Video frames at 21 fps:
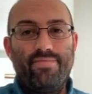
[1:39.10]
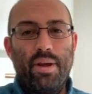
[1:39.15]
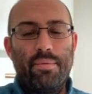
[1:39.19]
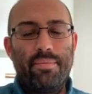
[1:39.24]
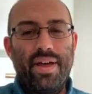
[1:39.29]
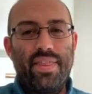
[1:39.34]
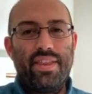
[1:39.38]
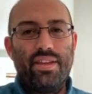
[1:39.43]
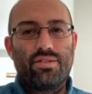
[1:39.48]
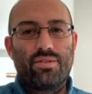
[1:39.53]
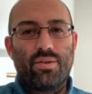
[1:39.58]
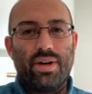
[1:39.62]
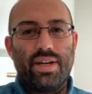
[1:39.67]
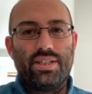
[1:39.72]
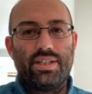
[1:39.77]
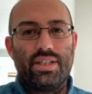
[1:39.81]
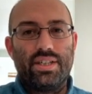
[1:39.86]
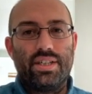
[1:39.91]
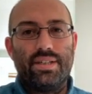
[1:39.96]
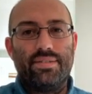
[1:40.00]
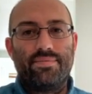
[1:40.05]
About this
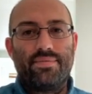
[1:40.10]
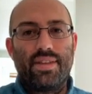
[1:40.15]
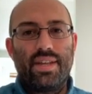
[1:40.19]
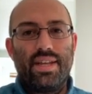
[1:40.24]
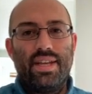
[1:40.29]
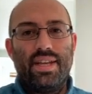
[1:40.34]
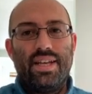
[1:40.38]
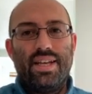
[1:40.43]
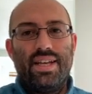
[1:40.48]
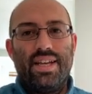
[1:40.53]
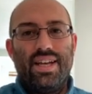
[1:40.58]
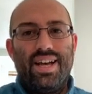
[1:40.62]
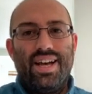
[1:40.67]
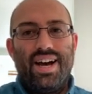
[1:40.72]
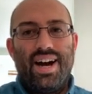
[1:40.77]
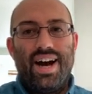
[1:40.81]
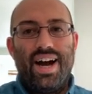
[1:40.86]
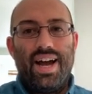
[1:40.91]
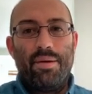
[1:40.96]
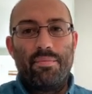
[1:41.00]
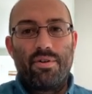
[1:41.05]
question.
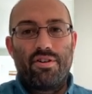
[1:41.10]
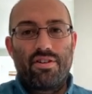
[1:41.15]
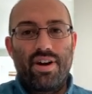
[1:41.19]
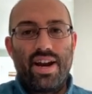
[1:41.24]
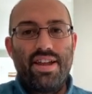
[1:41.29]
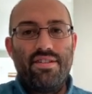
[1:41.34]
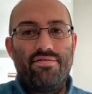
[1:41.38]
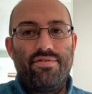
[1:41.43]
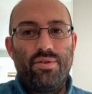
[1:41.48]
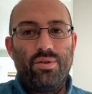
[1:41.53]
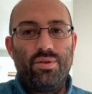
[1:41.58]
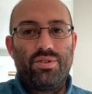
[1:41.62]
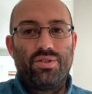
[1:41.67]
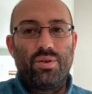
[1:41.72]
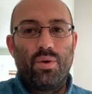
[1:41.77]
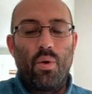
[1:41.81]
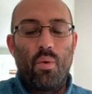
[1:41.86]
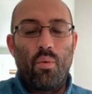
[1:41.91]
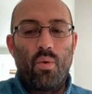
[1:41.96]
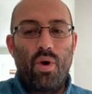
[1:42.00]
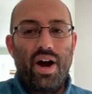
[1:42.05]
I am grateful
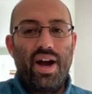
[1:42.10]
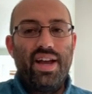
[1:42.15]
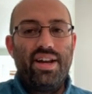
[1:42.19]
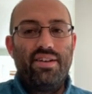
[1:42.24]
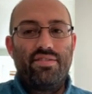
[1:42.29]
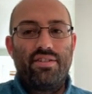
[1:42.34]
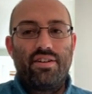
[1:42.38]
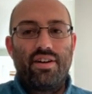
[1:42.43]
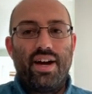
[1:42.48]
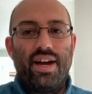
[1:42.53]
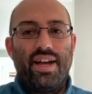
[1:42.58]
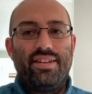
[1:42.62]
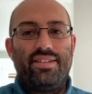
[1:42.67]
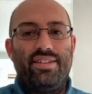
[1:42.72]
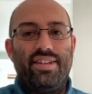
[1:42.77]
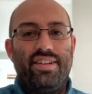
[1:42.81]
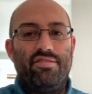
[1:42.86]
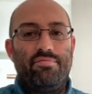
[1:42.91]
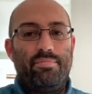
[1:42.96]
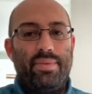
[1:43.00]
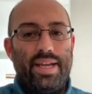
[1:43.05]
to a wide
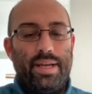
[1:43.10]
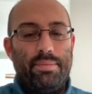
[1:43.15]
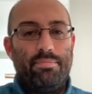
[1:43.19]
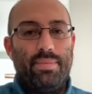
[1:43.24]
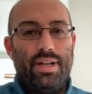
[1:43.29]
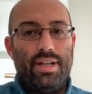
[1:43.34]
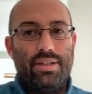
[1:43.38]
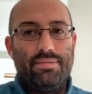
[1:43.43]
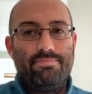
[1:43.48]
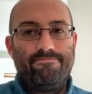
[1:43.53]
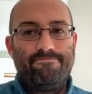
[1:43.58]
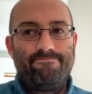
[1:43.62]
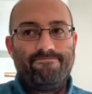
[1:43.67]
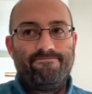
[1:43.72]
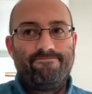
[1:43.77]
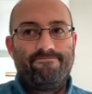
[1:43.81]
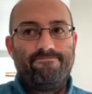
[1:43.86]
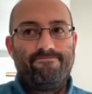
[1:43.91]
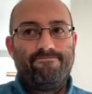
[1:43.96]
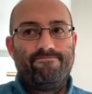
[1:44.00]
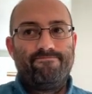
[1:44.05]
variety of people.
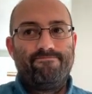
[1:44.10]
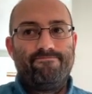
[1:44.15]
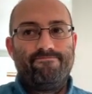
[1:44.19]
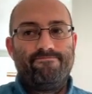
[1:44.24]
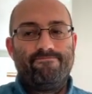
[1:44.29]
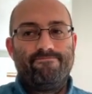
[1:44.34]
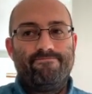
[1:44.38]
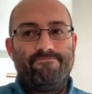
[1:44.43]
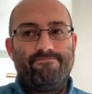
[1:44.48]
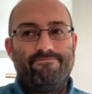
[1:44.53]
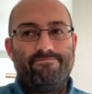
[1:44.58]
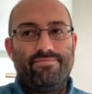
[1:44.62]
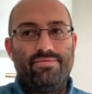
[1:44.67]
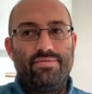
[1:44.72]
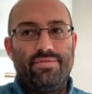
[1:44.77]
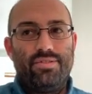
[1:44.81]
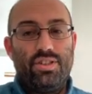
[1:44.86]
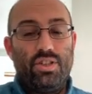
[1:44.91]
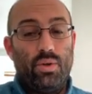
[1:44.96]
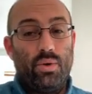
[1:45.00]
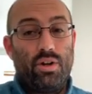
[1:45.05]

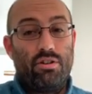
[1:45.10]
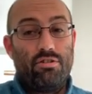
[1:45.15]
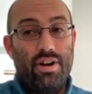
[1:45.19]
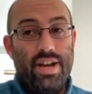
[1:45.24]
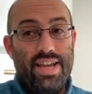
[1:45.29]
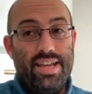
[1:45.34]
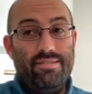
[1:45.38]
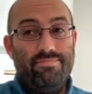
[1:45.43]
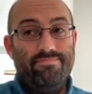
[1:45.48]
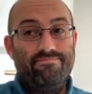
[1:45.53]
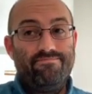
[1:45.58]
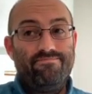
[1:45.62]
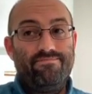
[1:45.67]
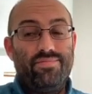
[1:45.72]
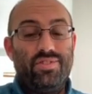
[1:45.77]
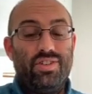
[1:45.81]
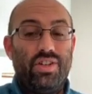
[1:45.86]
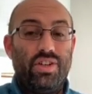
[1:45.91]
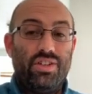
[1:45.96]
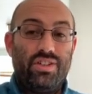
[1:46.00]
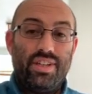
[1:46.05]
Do you agree?
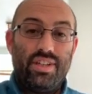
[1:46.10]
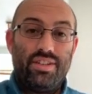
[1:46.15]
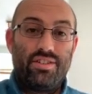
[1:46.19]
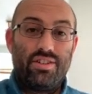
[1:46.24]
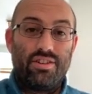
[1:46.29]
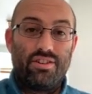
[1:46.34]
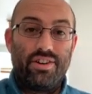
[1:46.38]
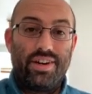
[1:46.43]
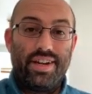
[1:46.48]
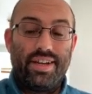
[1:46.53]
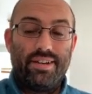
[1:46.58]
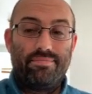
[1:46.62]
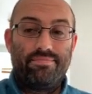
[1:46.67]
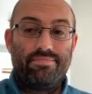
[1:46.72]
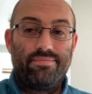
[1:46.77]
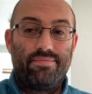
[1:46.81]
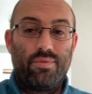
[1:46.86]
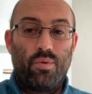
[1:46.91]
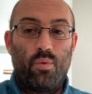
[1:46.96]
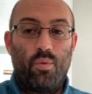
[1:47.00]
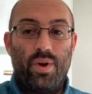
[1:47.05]
Do you disagree?
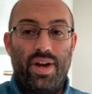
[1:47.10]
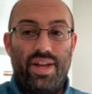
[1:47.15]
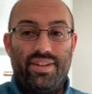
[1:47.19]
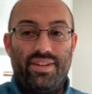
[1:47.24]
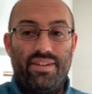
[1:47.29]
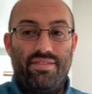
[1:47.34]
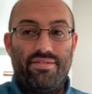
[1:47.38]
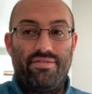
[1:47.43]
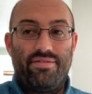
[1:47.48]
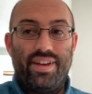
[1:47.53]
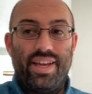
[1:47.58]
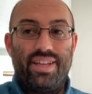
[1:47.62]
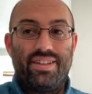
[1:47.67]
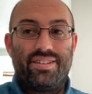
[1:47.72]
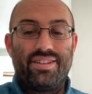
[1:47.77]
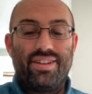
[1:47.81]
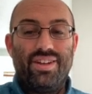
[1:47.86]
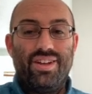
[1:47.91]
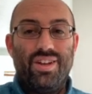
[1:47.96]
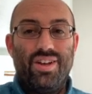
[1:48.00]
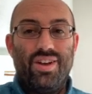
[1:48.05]
Where do you fit
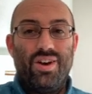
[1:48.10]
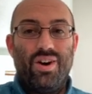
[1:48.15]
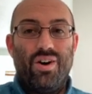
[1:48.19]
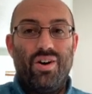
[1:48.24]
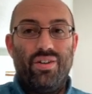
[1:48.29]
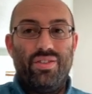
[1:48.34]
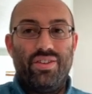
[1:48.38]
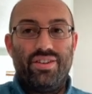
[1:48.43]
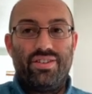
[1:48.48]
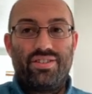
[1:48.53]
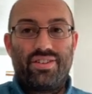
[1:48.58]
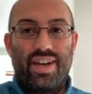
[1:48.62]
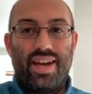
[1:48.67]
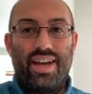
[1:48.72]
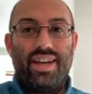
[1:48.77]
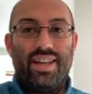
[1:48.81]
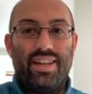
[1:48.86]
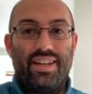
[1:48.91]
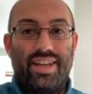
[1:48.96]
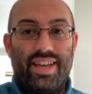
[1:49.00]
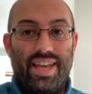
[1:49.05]
on the
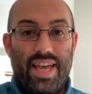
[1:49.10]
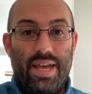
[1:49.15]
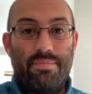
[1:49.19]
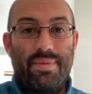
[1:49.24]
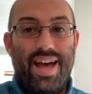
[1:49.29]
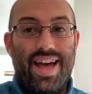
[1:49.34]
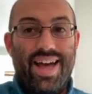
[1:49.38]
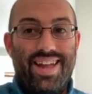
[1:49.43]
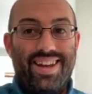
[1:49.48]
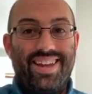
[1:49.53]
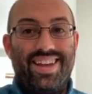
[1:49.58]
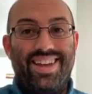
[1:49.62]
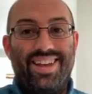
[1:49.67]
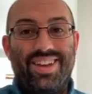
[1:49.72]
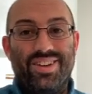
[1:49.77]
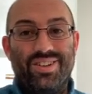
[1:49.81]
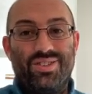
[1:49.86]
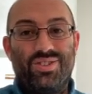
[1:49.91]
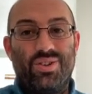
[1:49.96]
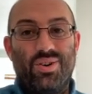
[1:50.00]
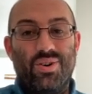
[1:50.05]
scale? Keep adding
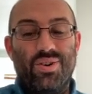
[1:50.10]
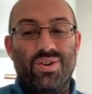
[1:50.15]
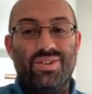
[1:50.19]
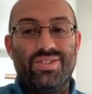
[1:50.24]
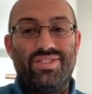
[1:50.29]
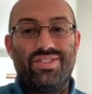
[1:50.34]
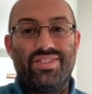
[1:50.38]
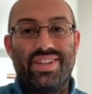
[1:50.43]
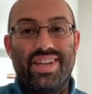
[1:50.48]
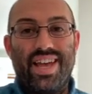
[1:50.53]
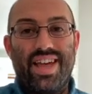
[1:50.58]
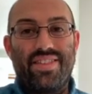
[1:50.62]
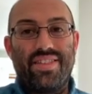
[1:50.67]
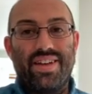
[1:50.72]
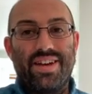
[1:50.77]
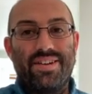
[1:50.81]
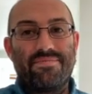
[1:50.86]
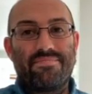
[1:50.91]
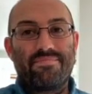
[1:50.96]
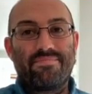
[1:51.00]
your scores together.